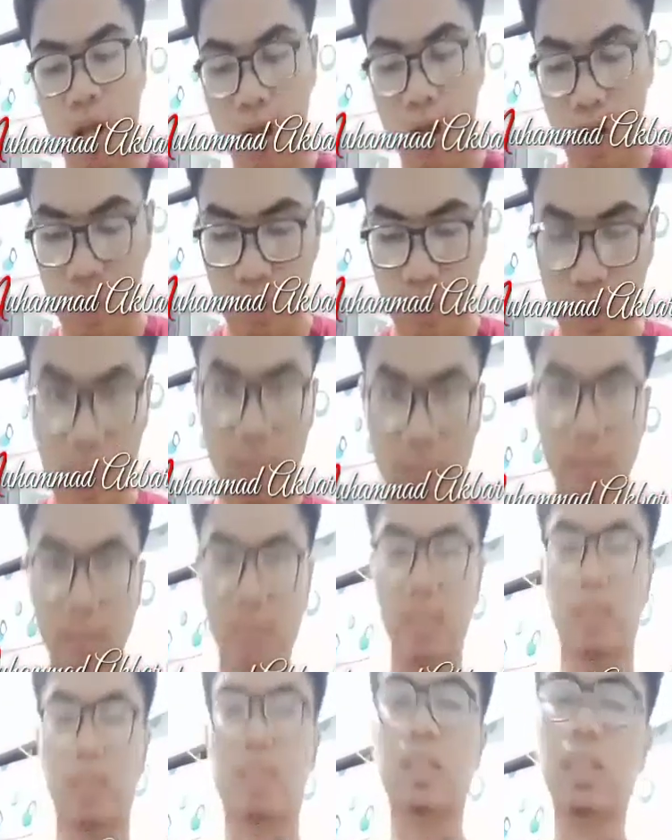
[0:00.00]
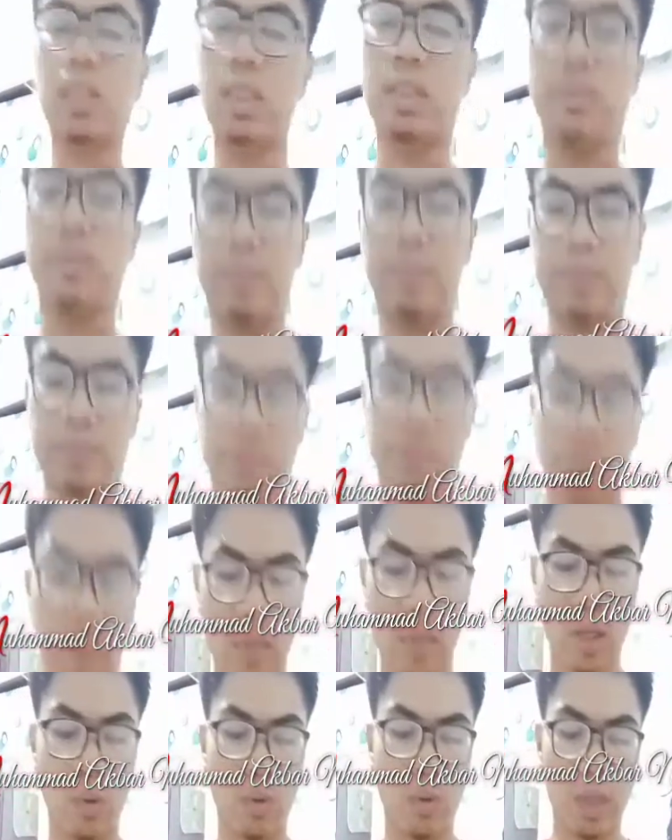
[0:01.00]
whereas
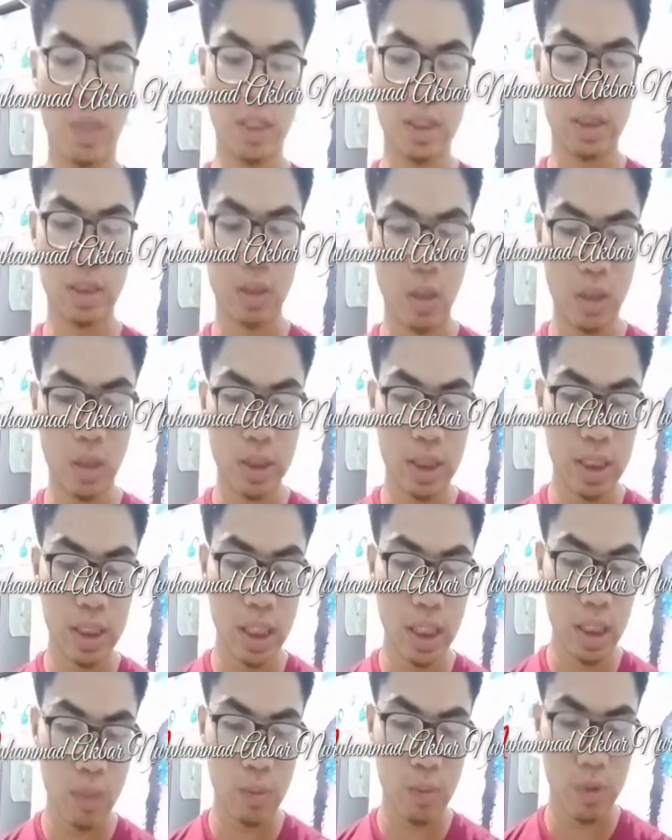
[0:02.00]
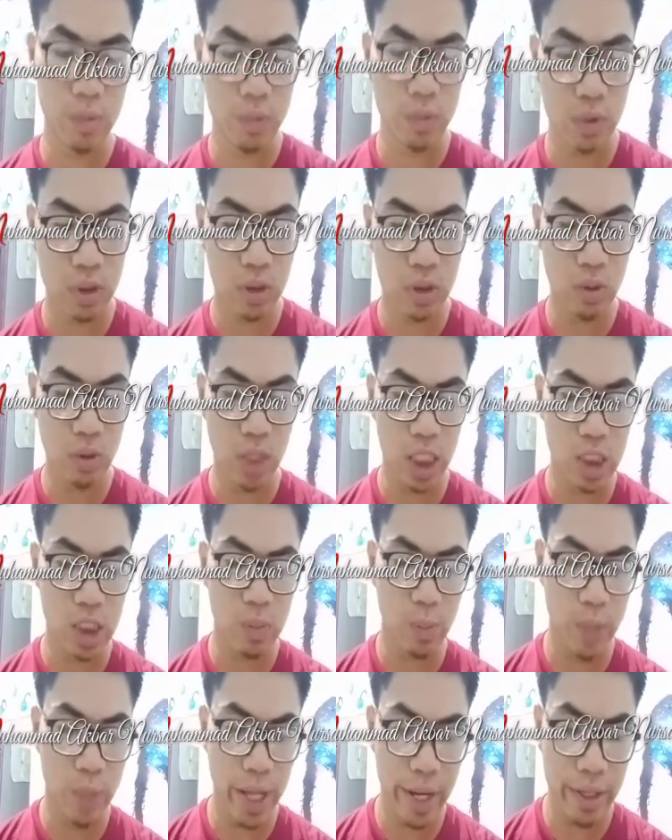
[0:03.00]
where is originally proposed to
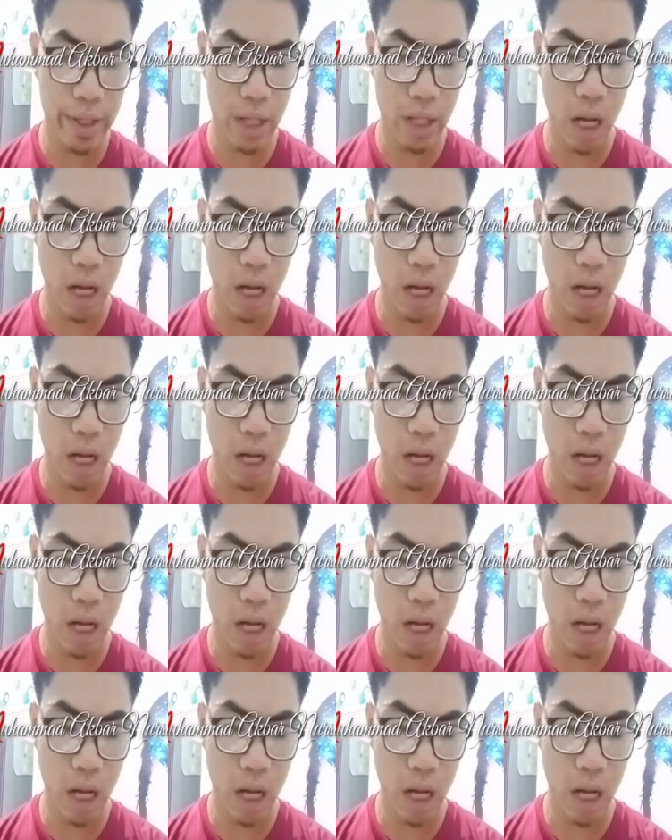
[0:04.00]
explain